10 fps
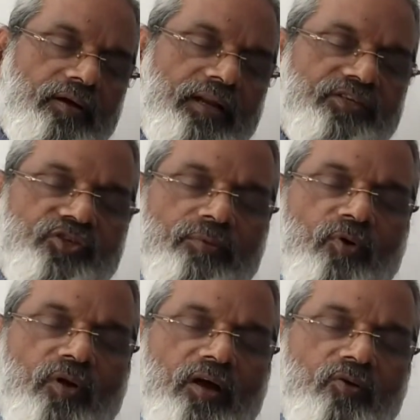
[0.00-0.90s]

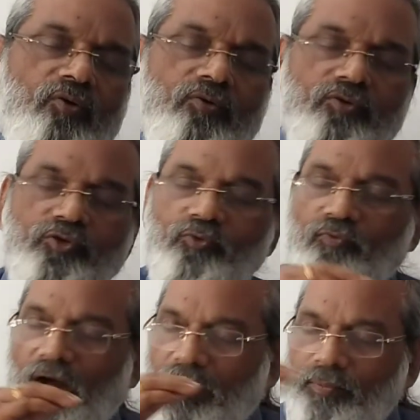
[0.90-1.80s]
Desdemona goes
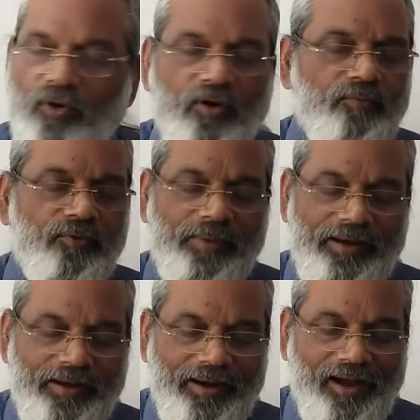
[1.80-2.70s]
one more
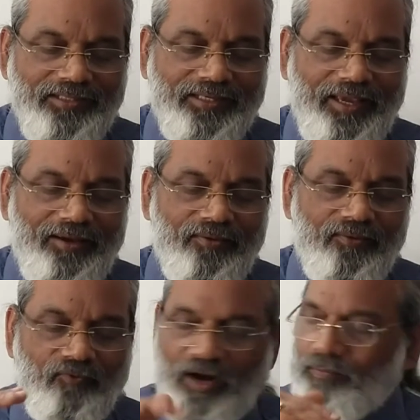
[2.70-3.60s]
moment and asking,
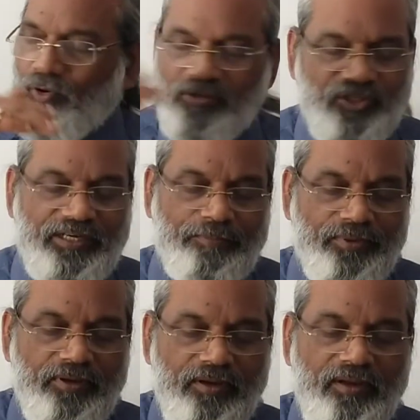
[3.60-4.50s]
one more step.
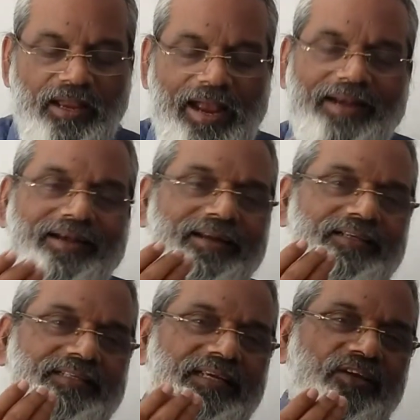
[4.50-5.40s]
At
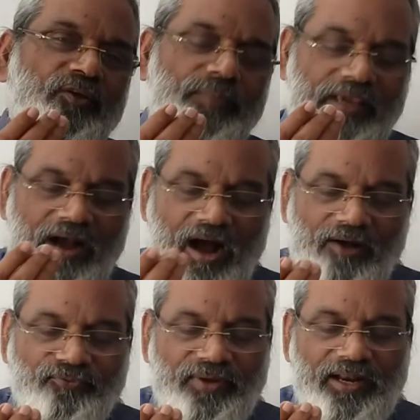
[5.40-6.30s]
least give me
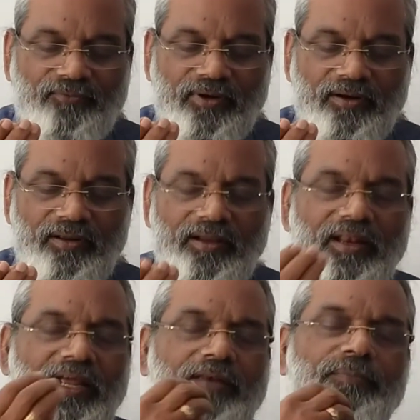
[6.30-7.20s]
half an hour.
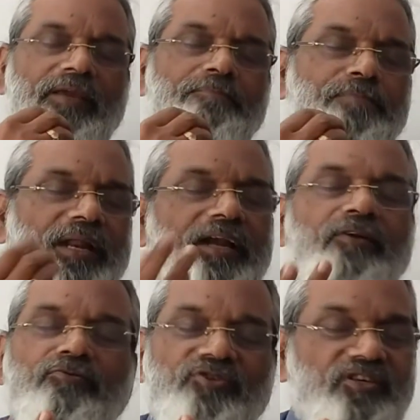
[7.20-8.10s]
Let me pray
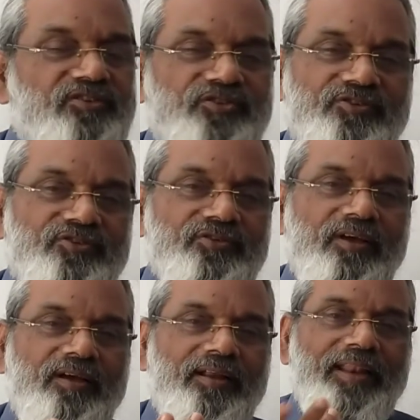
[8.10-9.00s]
to Jesus.
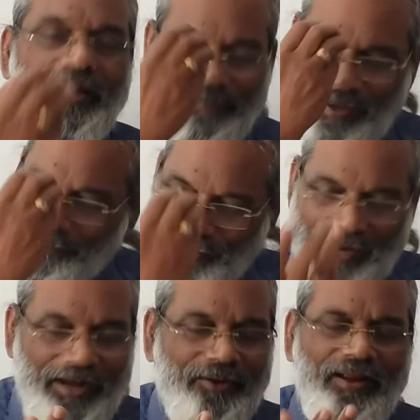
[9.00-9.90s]
Let me
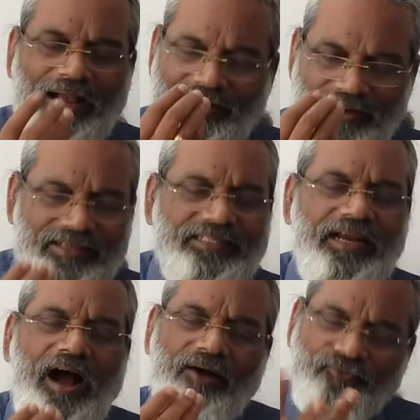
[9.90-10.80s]
pray at least
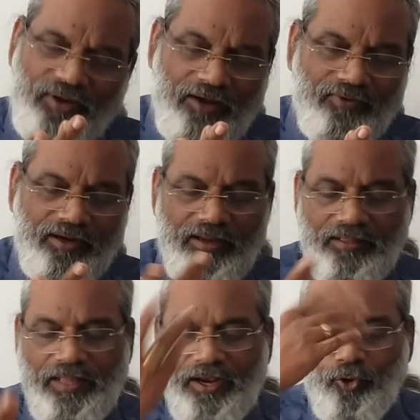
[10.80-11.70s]
half an hour,
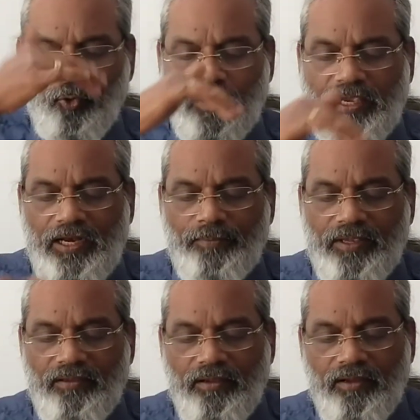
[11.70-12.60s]
then you kill
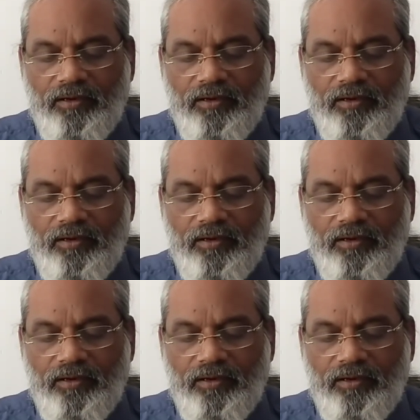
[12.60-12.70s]
me.